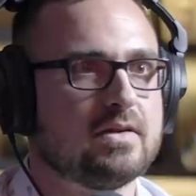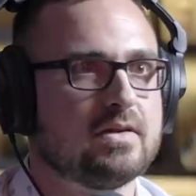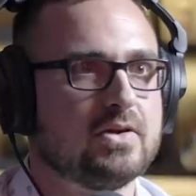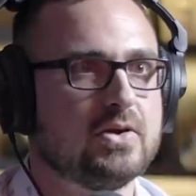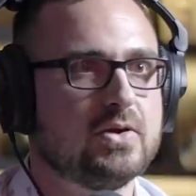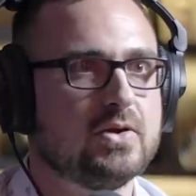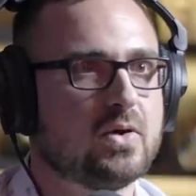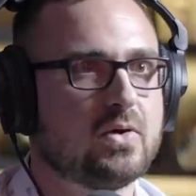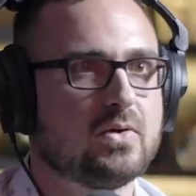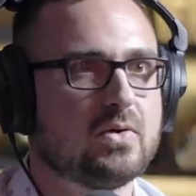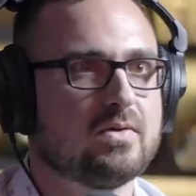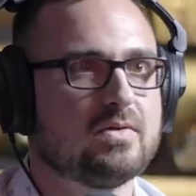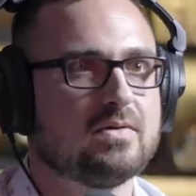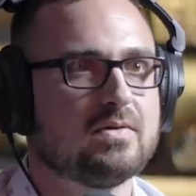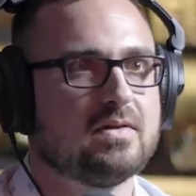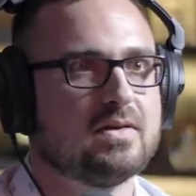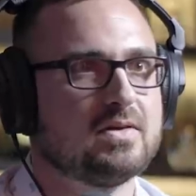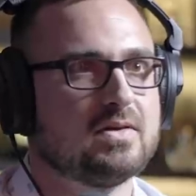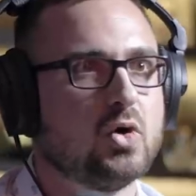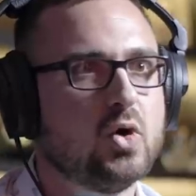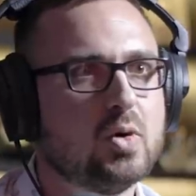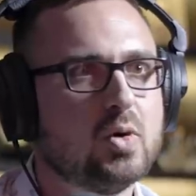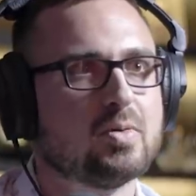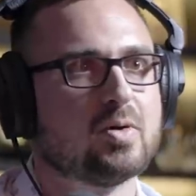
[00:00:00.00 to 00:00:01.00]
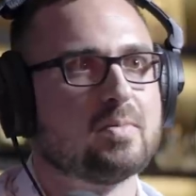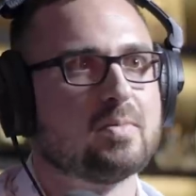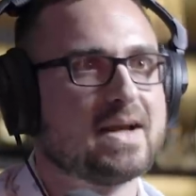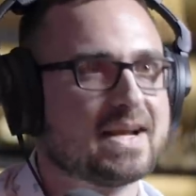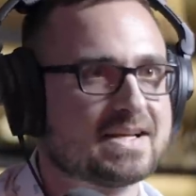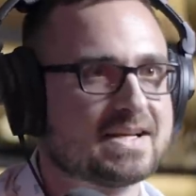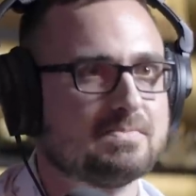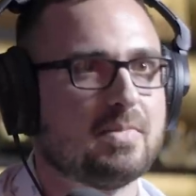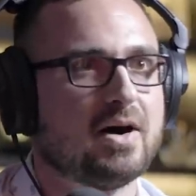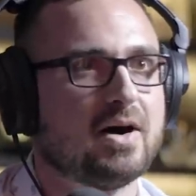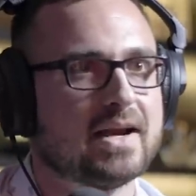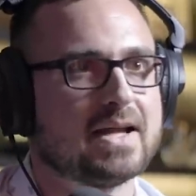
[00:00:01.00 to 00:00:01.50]
You don't, Uber
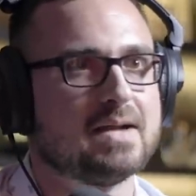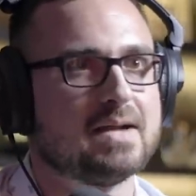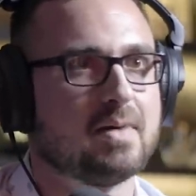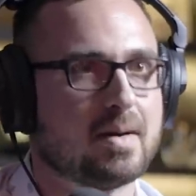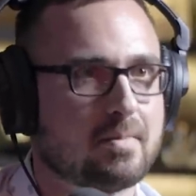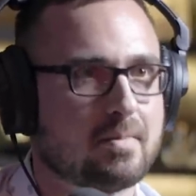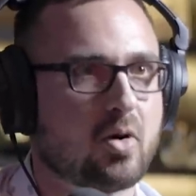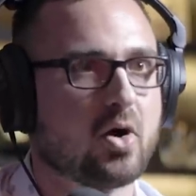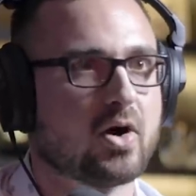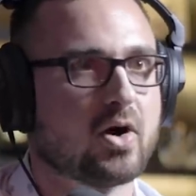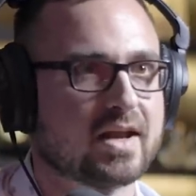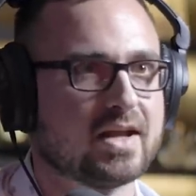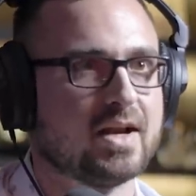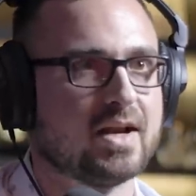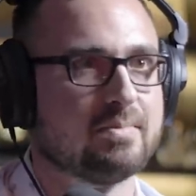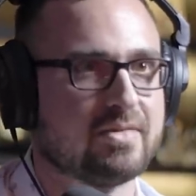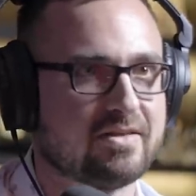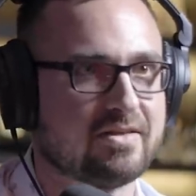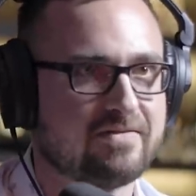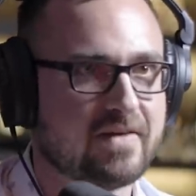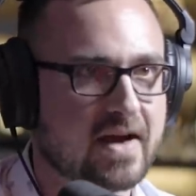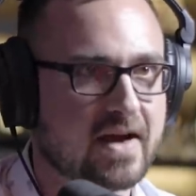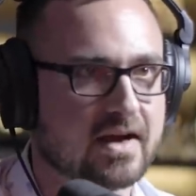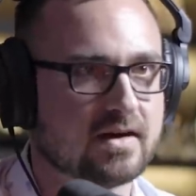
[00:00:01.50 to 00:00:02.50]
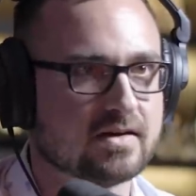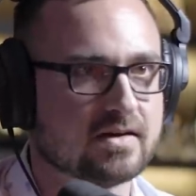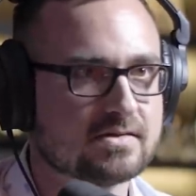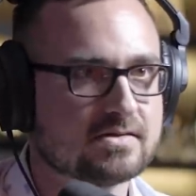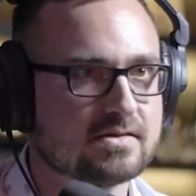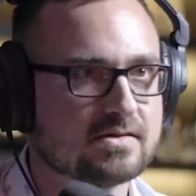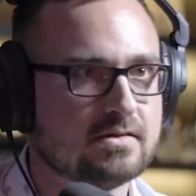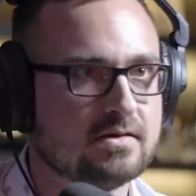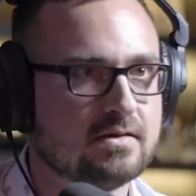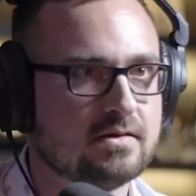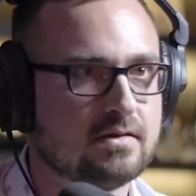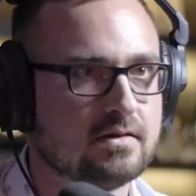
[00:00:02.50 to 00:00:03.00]
makes money by marking up the
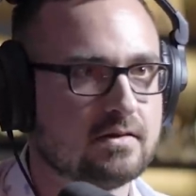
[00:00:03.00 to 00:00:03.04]
fares.